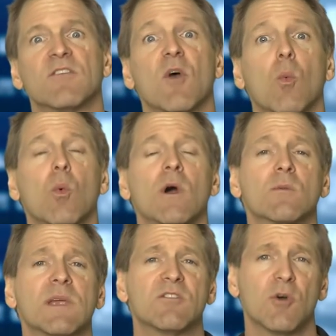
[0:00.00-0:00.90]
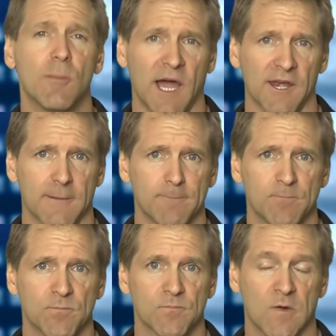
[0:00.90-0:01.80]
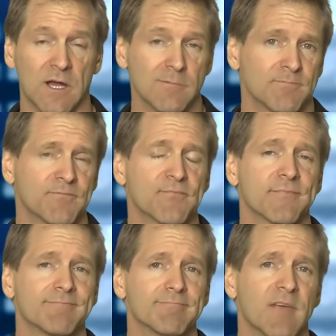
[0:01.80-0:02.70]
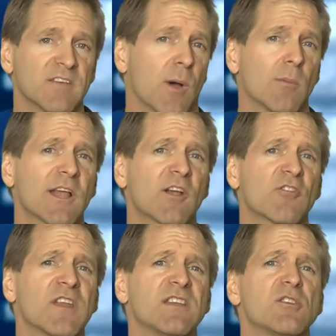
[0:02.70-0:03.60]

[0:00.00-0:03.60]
So, what do we do about it? Well, baseball players need